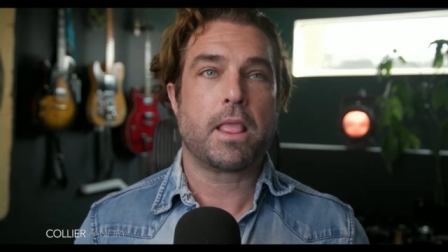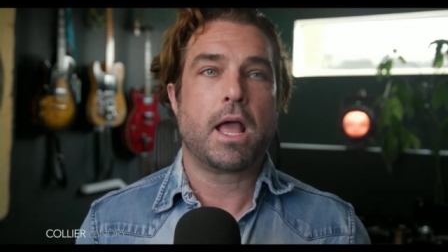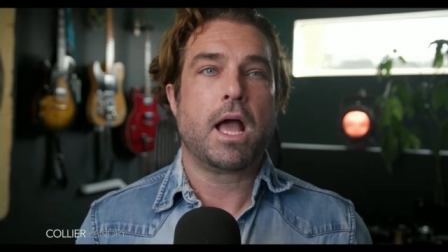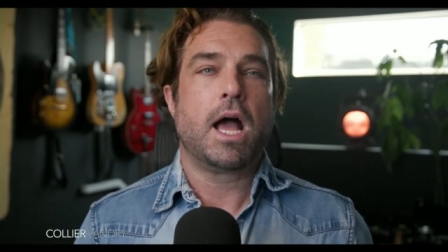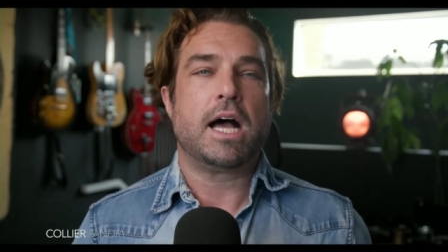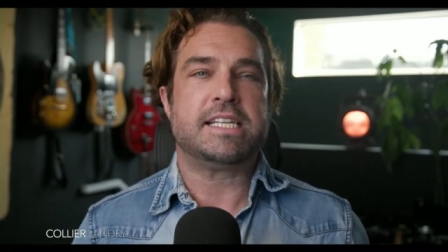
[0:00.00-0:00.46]

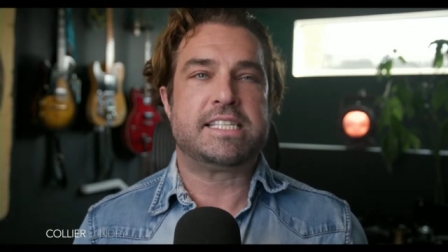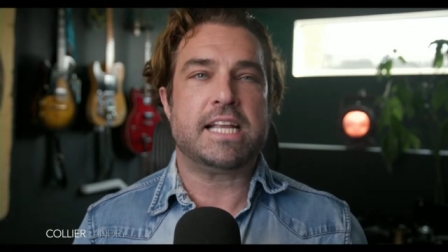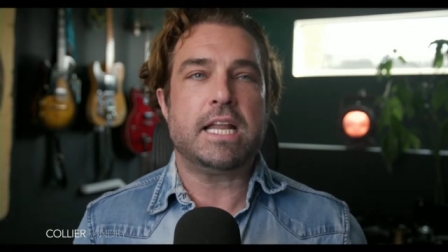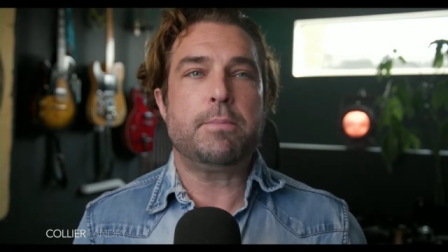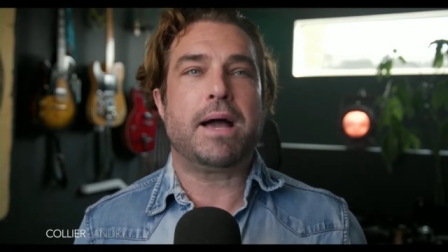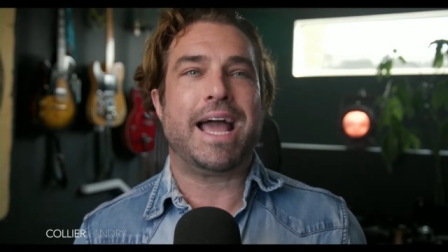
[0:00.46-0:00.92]
A study
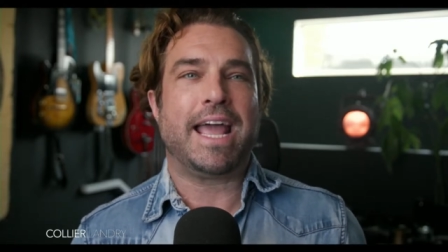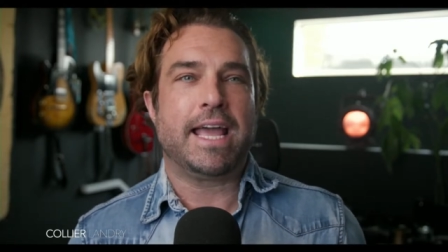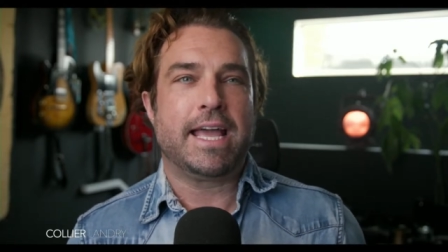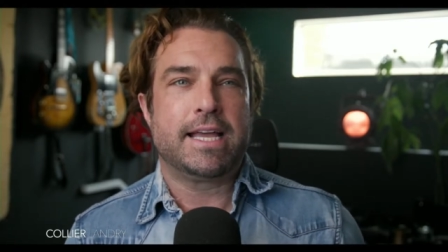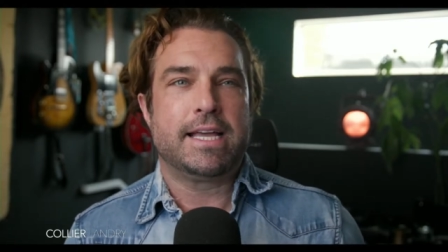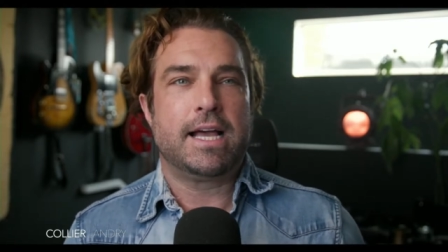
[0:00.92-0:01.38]
by
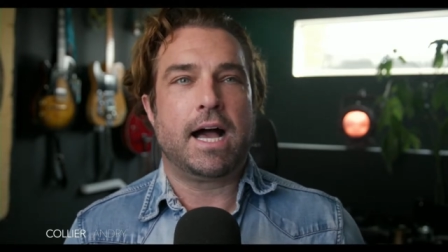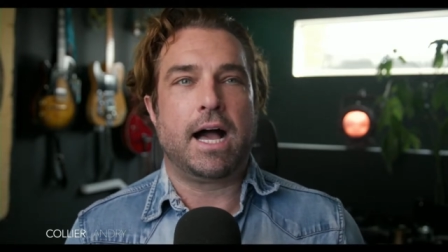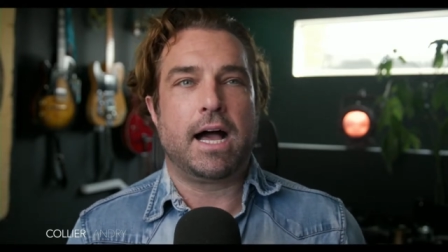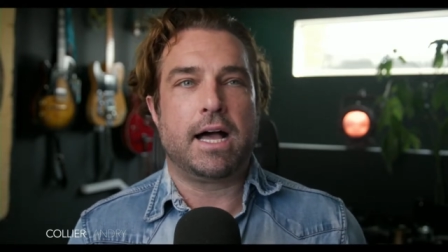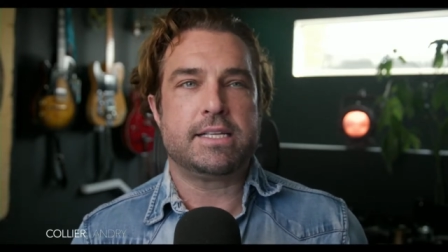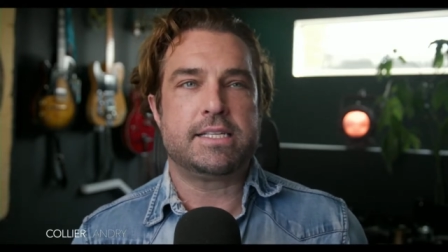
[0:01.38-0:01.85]

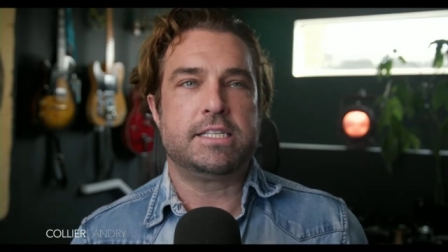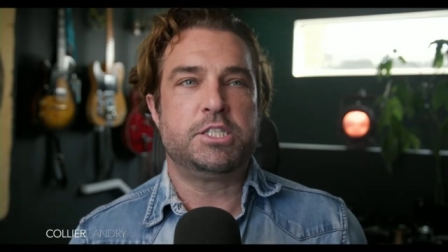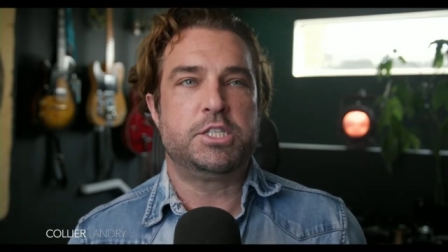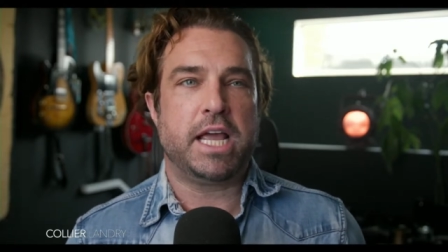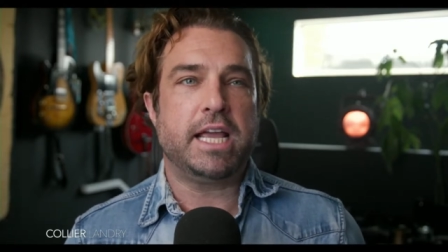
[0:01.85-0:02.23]
J.